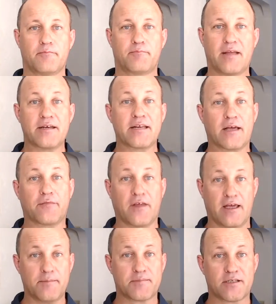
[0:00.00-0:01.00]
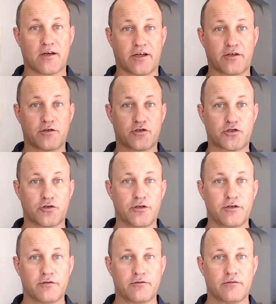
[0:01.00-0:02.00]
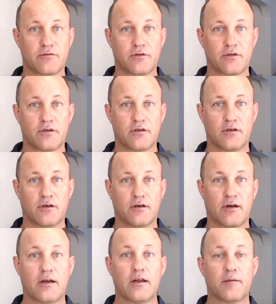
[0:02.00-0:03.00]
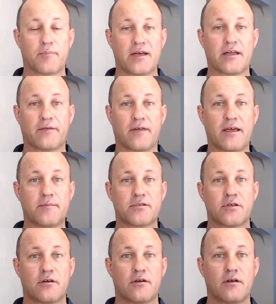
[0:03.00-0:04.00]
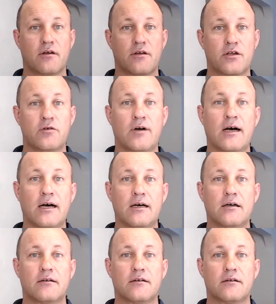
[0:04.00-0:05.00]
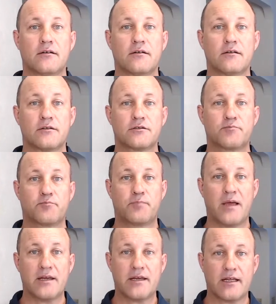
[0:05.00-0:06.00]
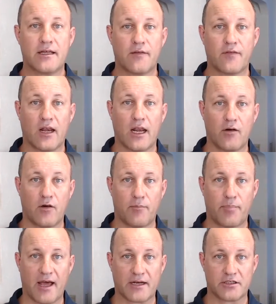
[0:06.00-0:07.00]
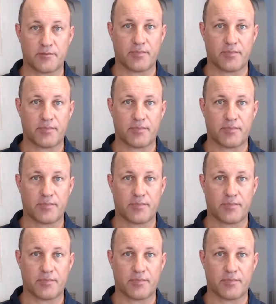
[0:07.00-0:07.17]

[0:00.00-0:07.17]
bending at the hips like you should, all right, bending at the hips, you are bending the lower back to